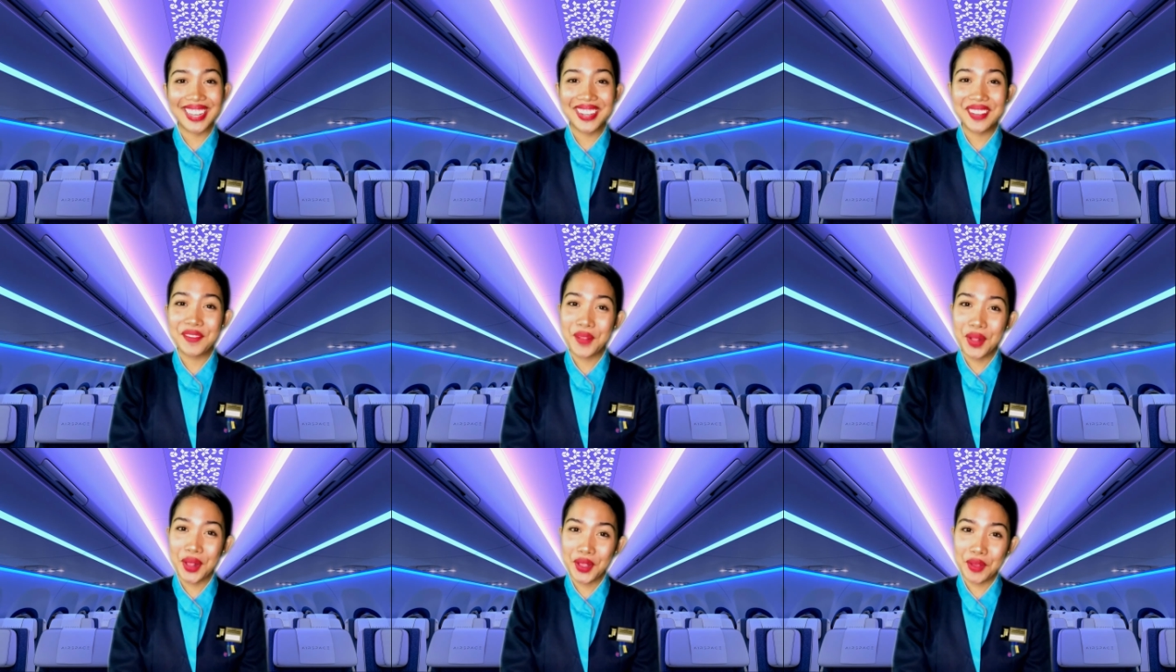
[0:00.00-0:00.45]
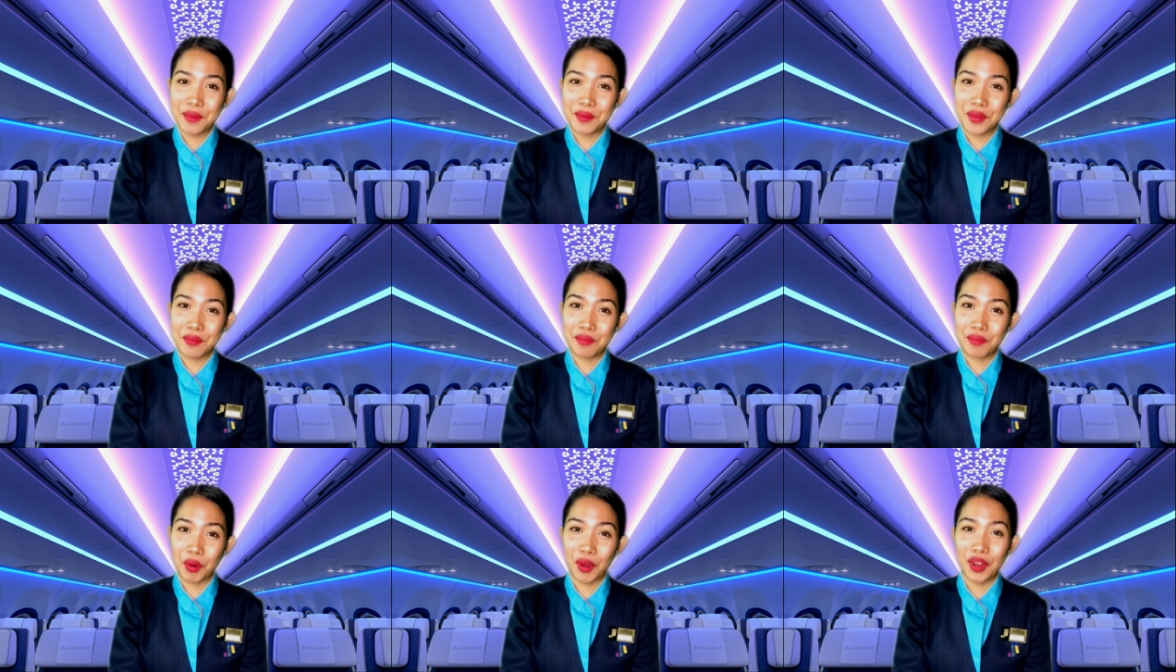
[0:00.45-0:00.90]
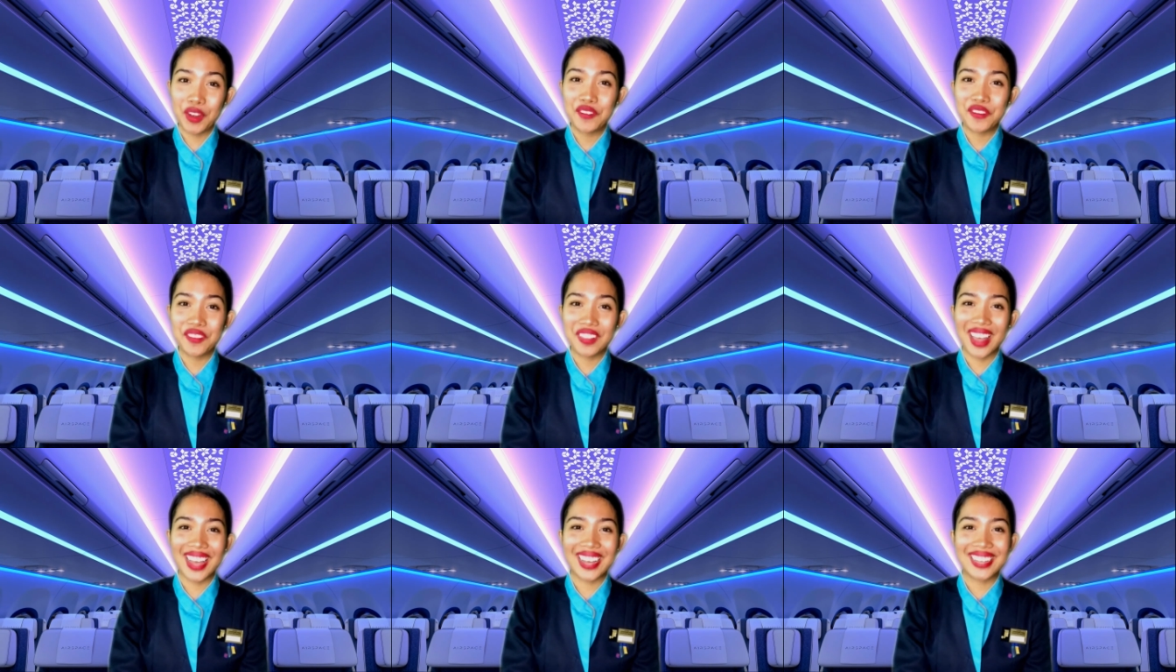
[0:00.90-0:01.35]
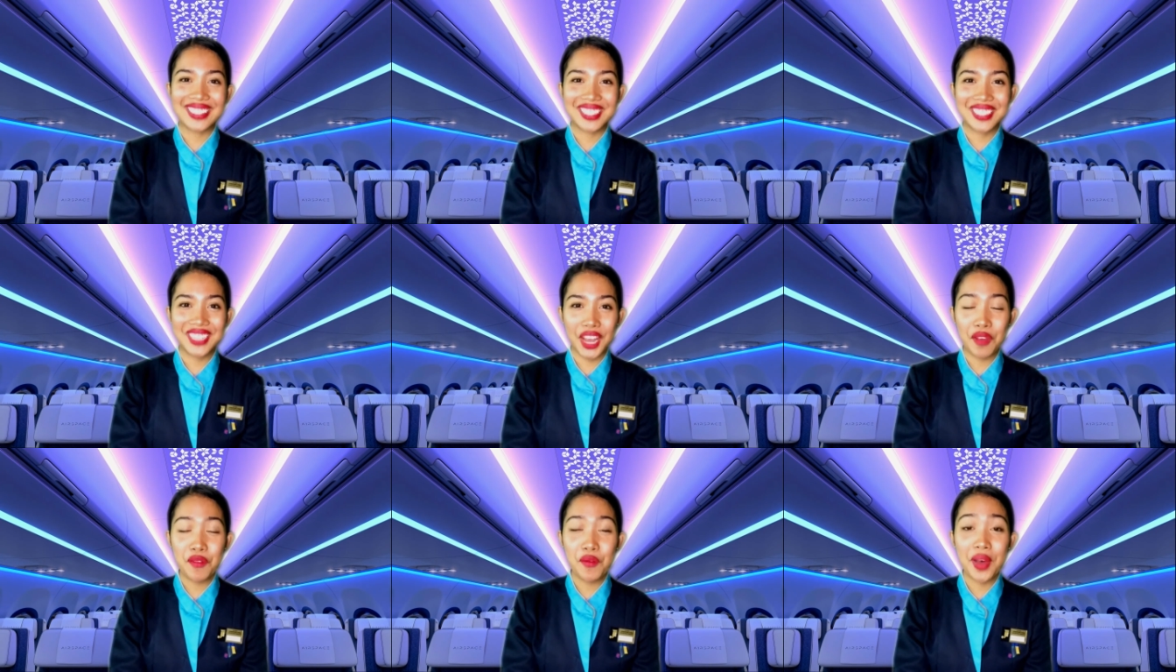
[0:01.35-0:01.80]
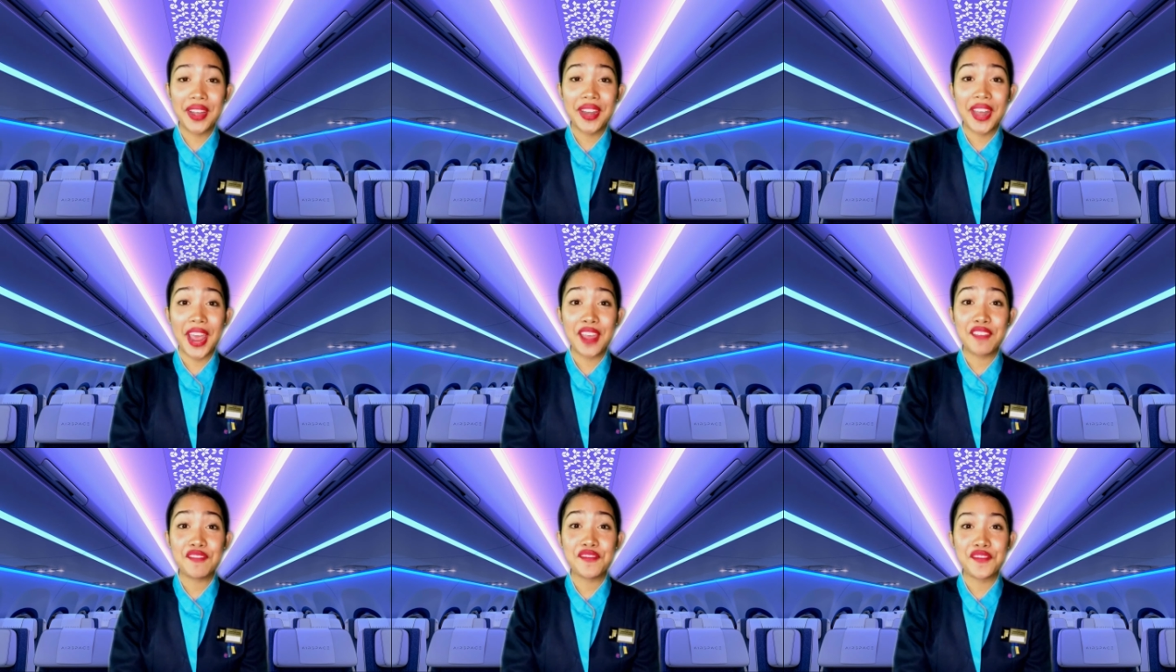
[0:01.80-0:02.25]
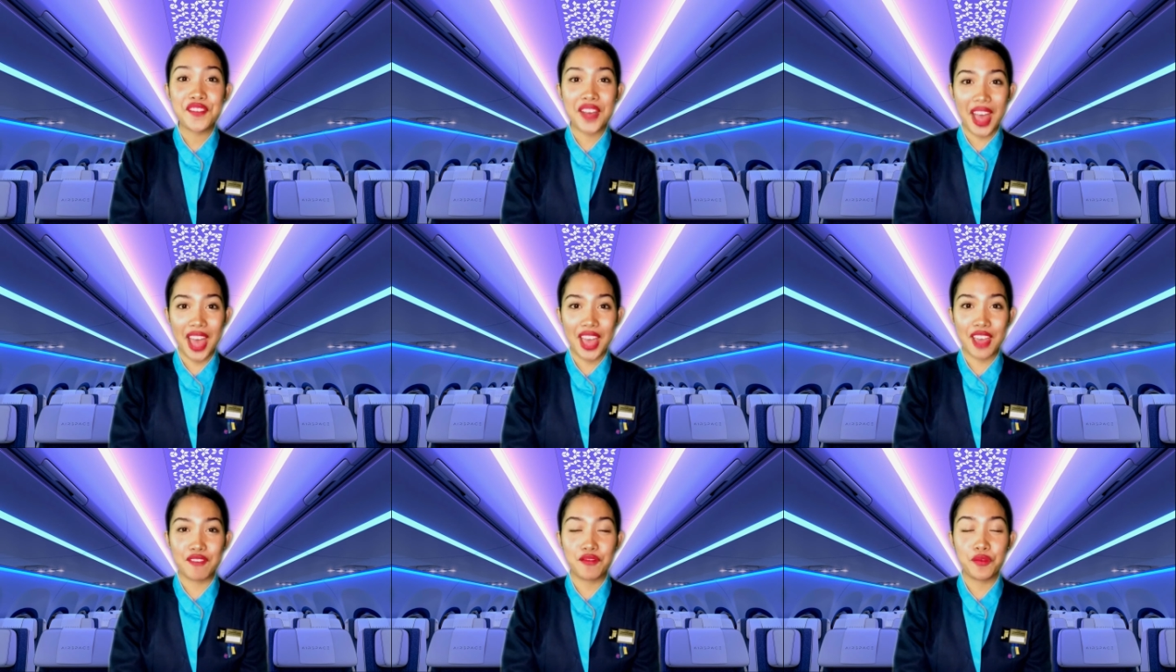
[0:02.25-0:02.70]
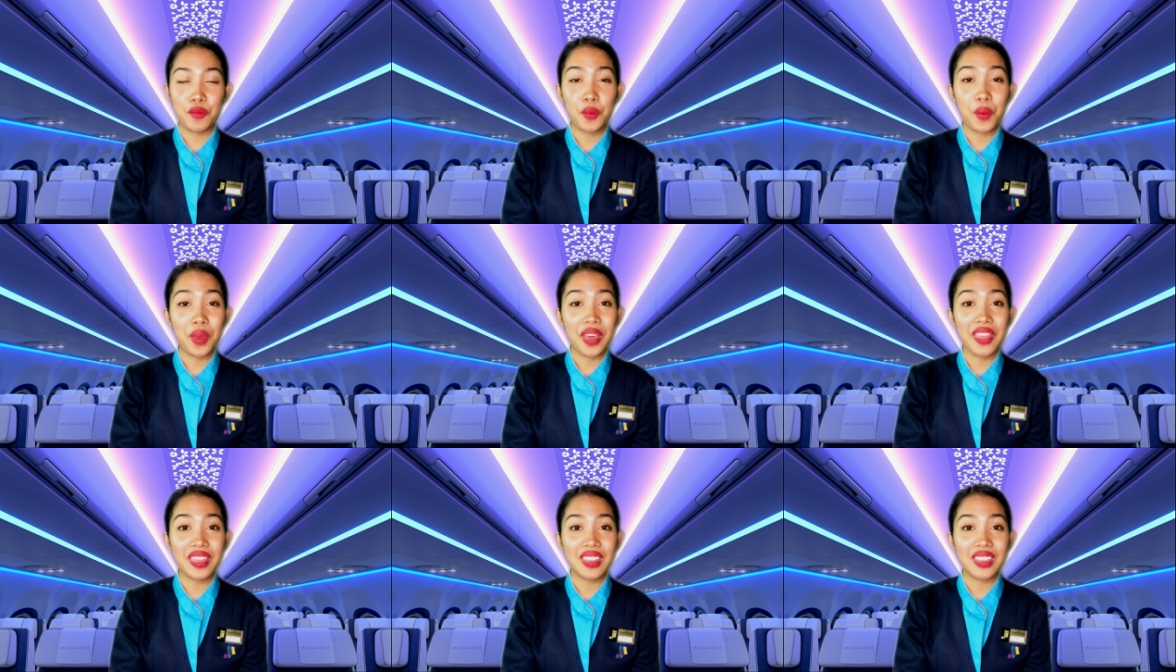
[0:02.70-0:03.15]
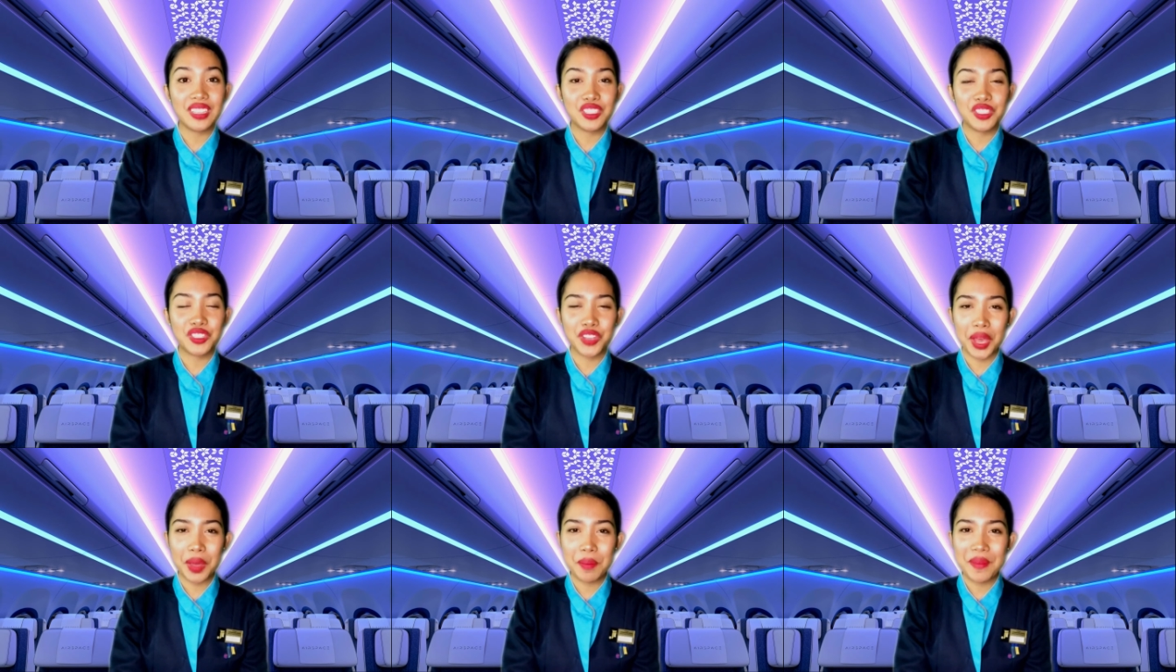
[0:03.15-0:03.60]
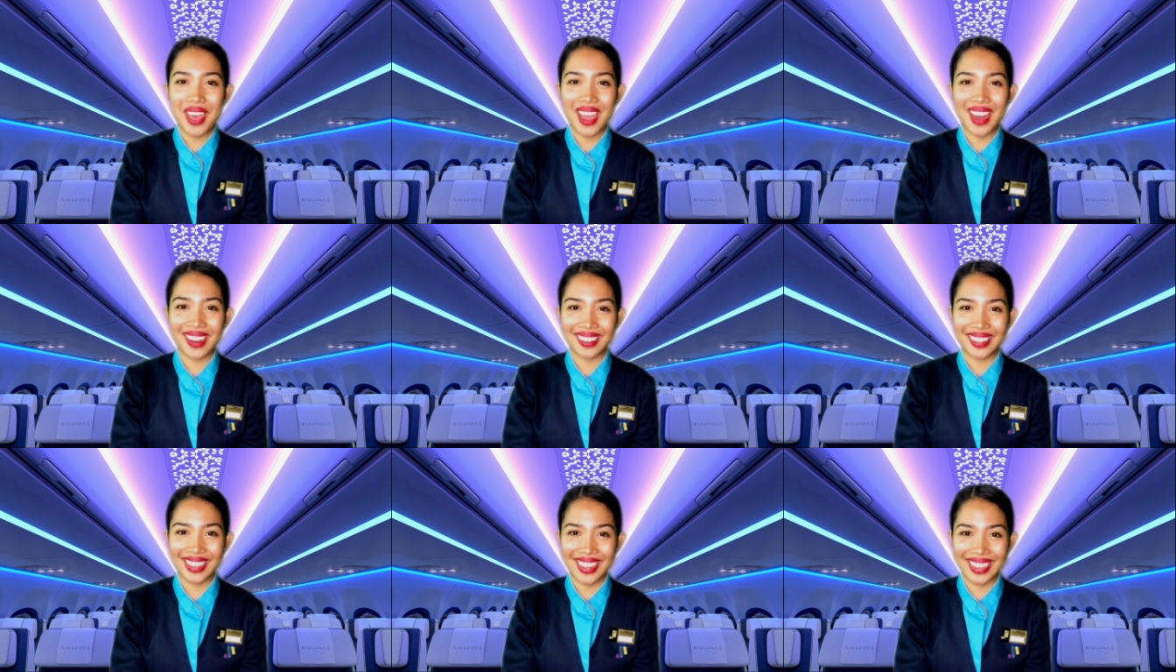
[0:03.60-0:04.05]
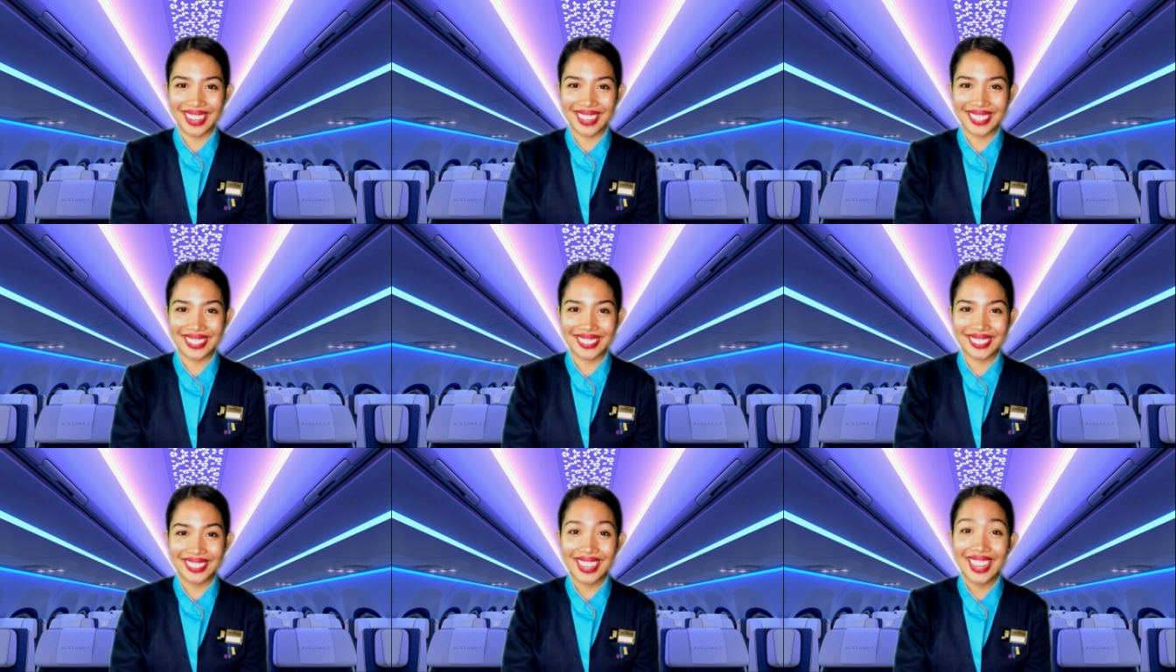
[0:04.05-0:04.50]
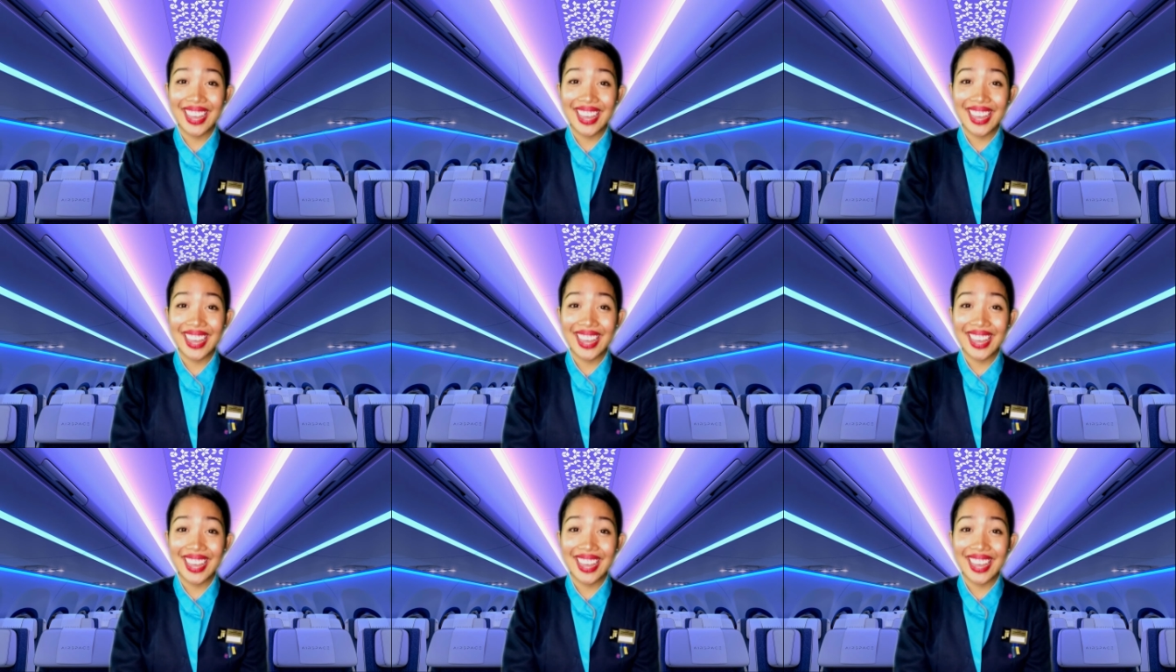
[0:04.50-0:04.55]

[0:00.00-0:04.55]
and welcome on board flight J185 with JIB Airline.